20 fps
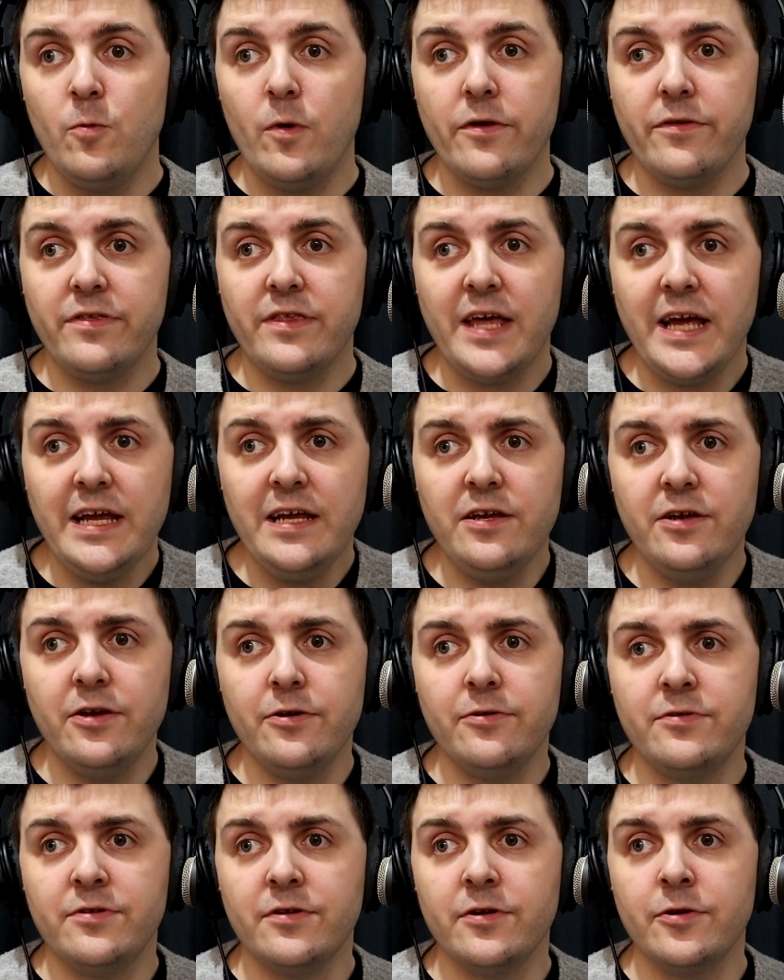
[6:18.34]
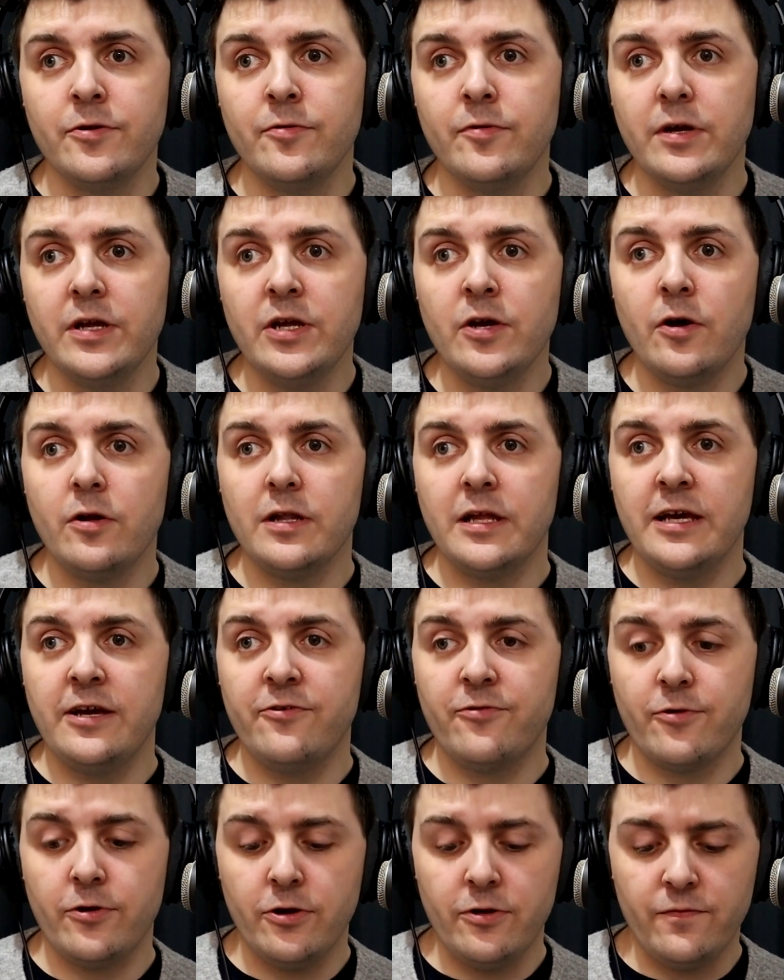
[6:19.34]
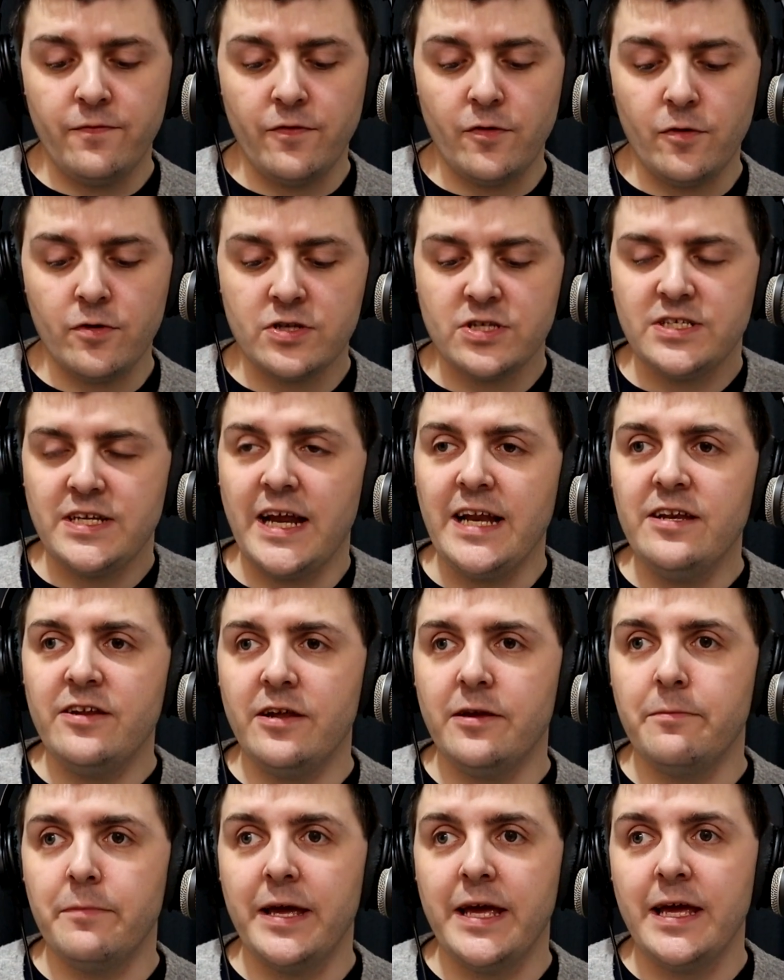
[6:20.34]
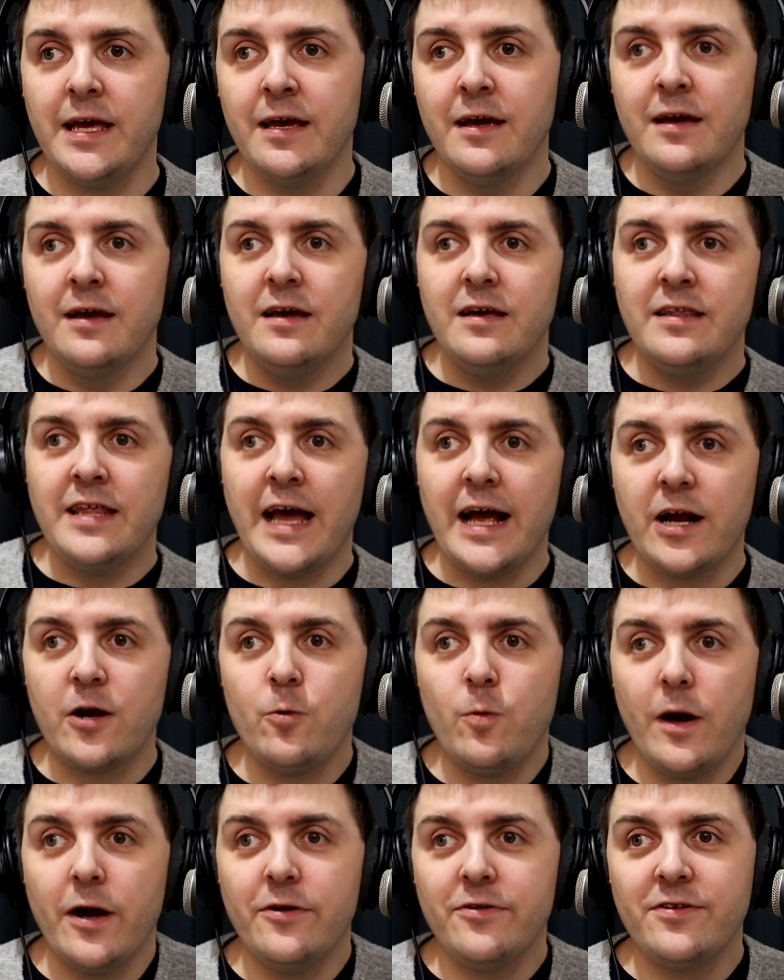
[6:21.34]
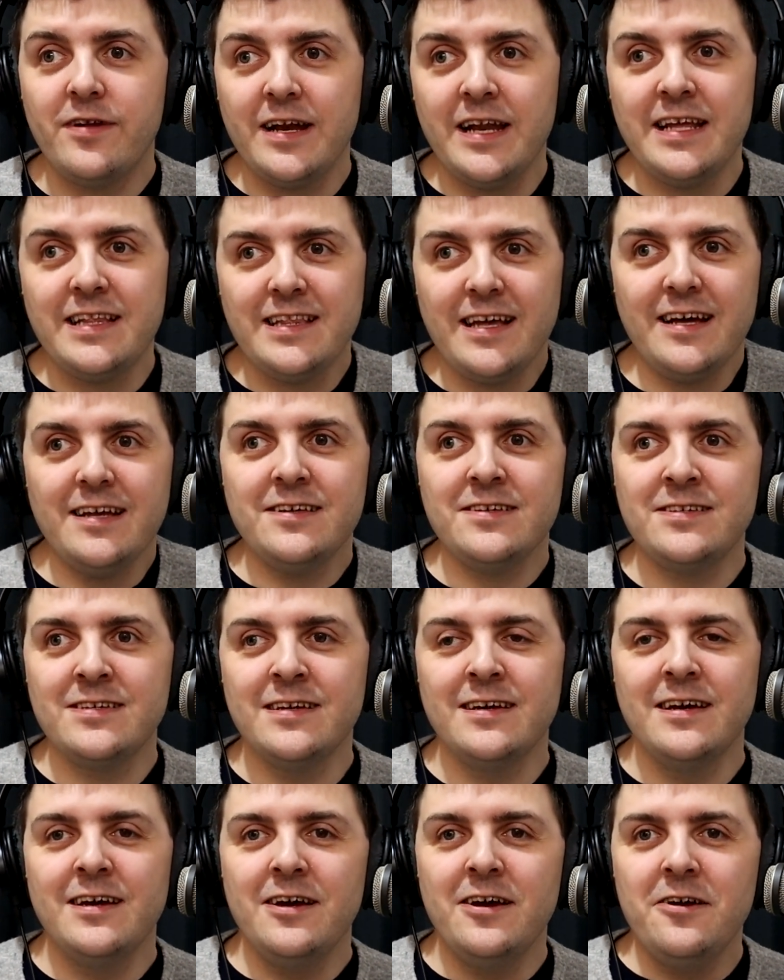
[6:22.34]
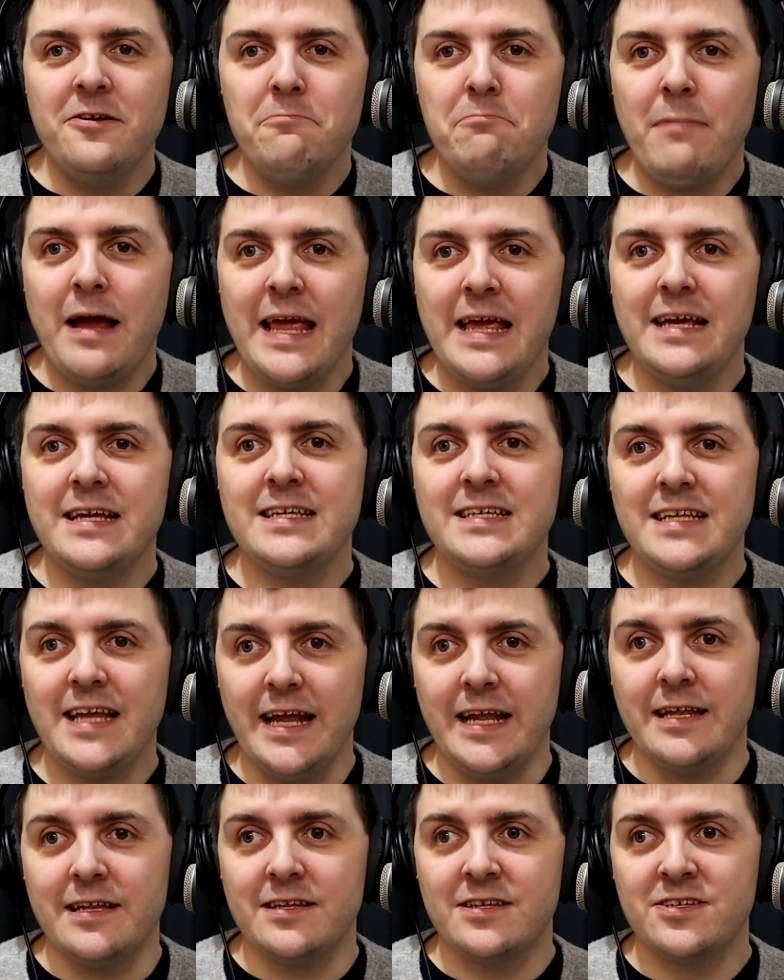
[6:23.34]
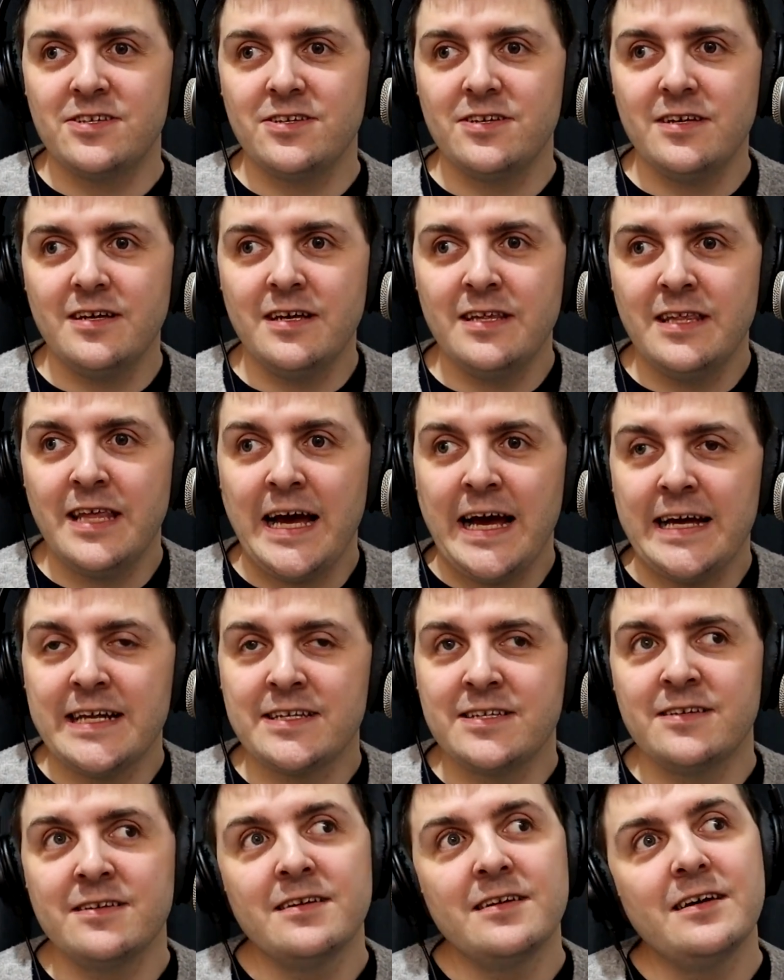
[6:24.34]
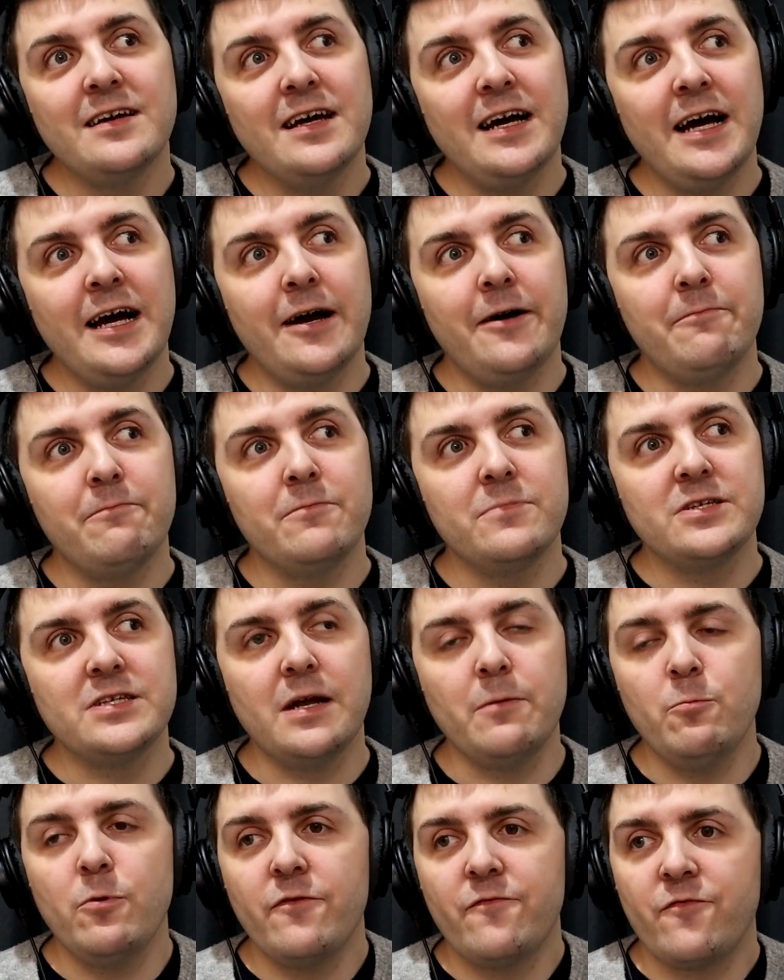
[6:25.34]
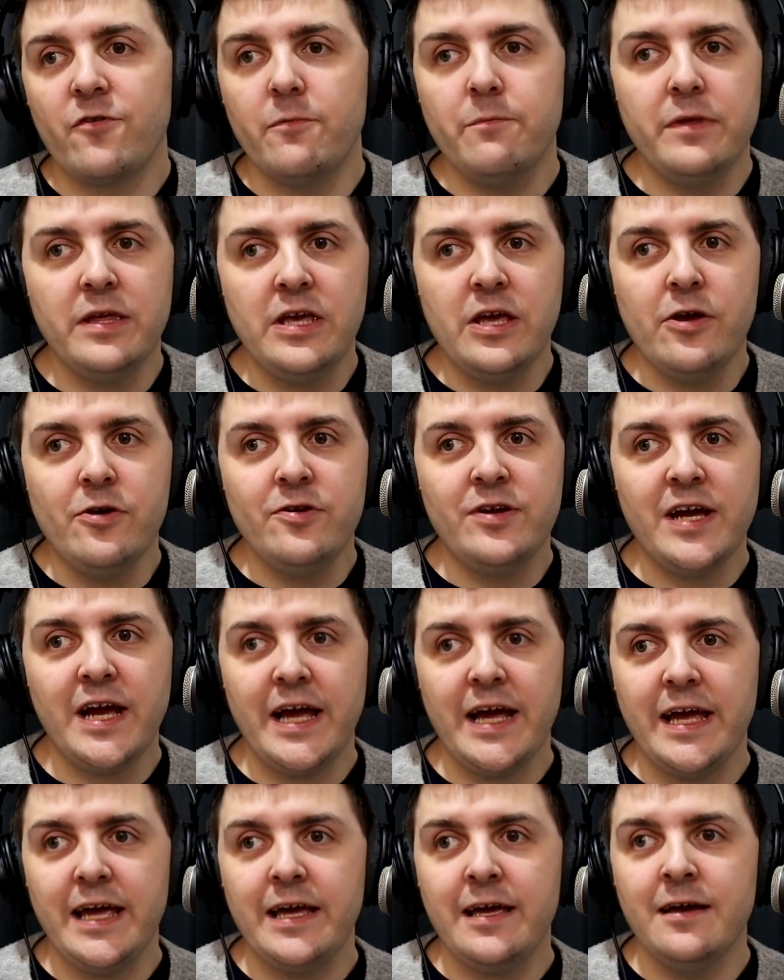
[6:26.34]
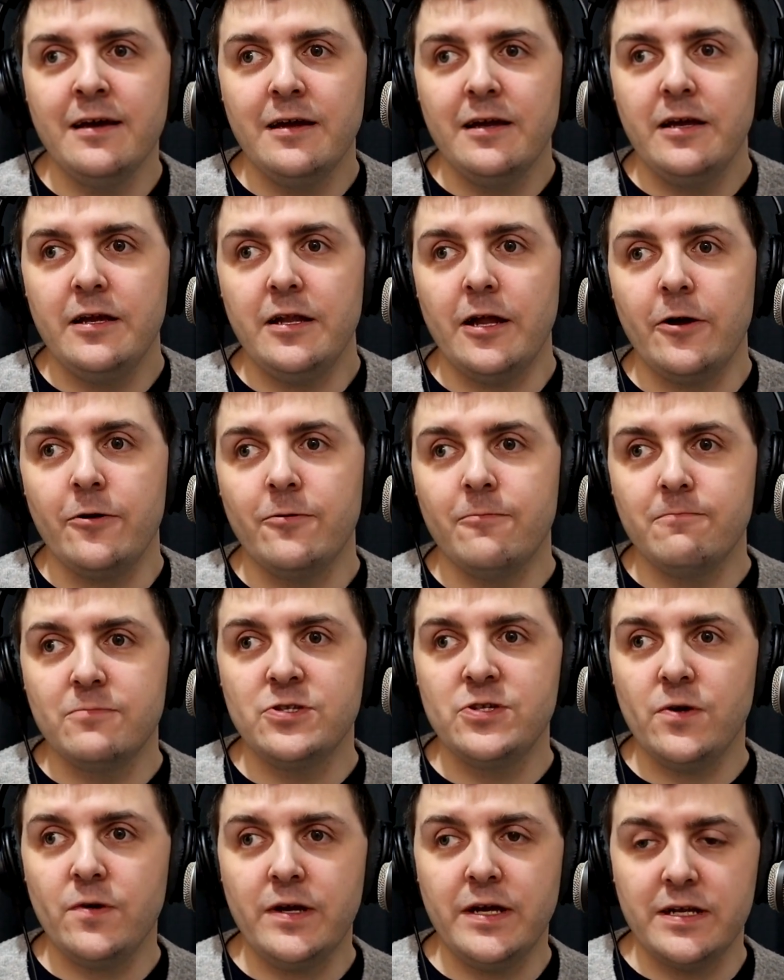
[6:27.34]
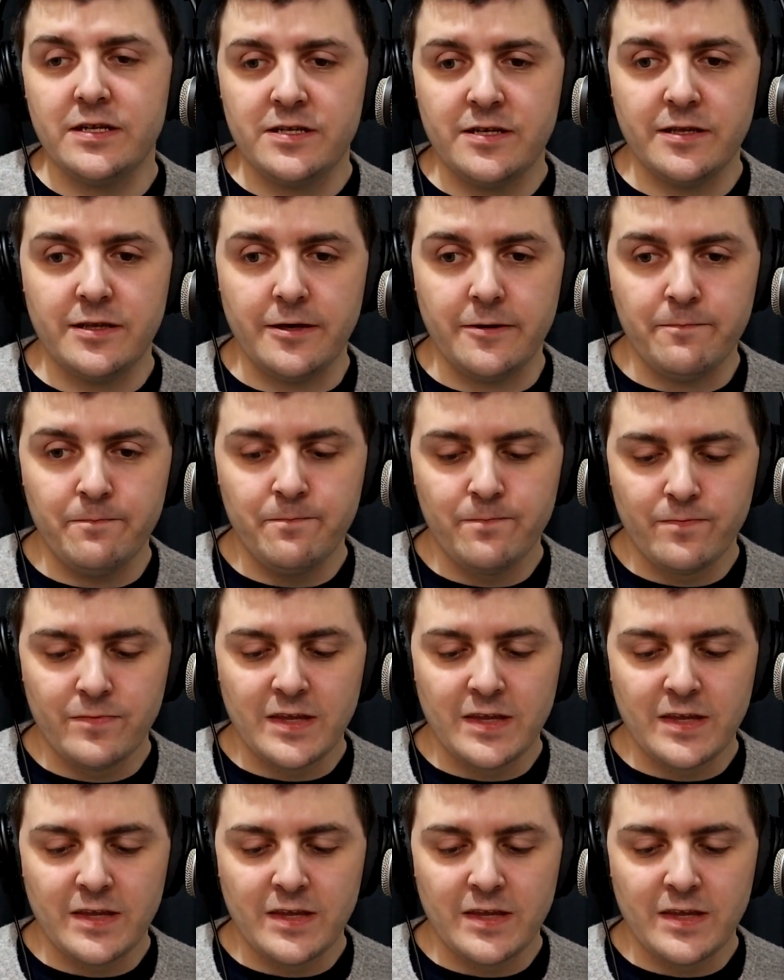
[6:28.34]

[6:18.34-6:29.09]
Well, thank you to Yachtley Crew for sending me that quote, and it does make sense that someone from the UK, you know, took it to them,